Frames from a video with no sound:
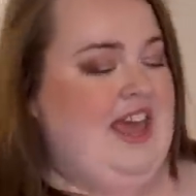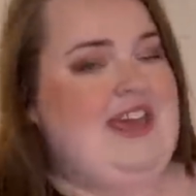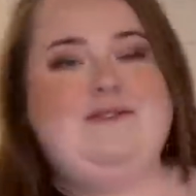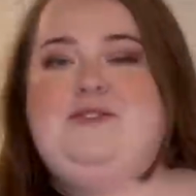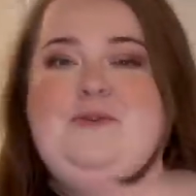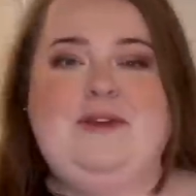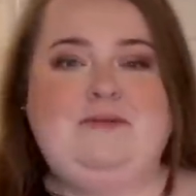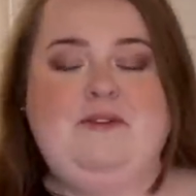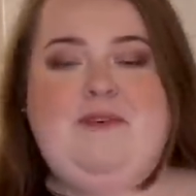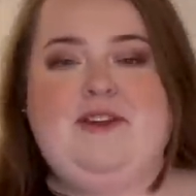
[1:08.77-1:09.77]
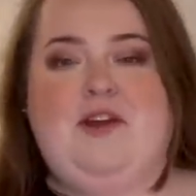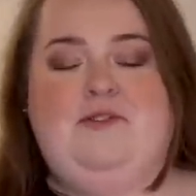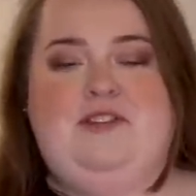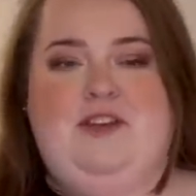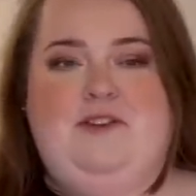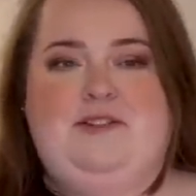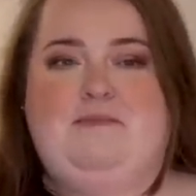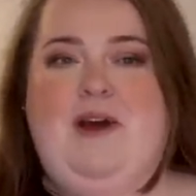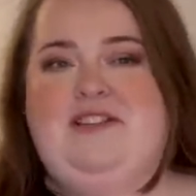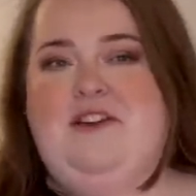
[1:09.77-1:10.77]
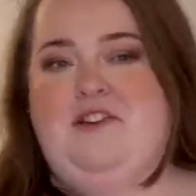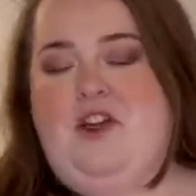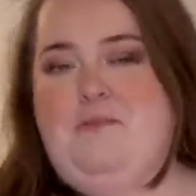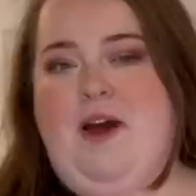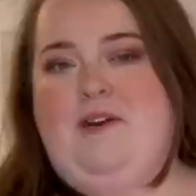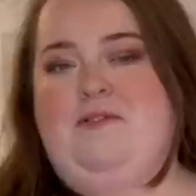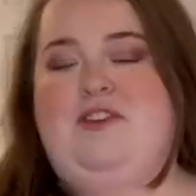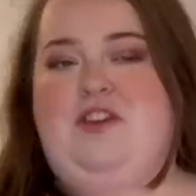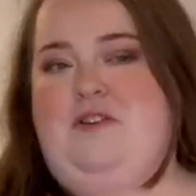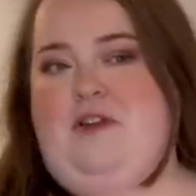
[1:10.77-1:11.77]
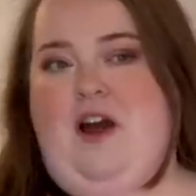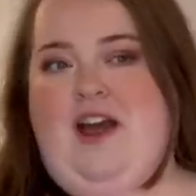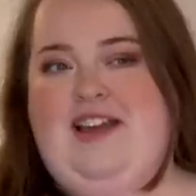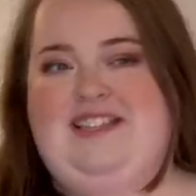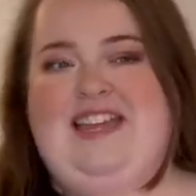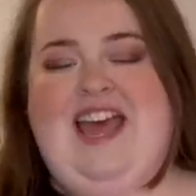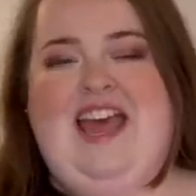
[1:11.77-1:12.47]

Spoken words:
It was always one of my go-tos, but I don't know about you guys,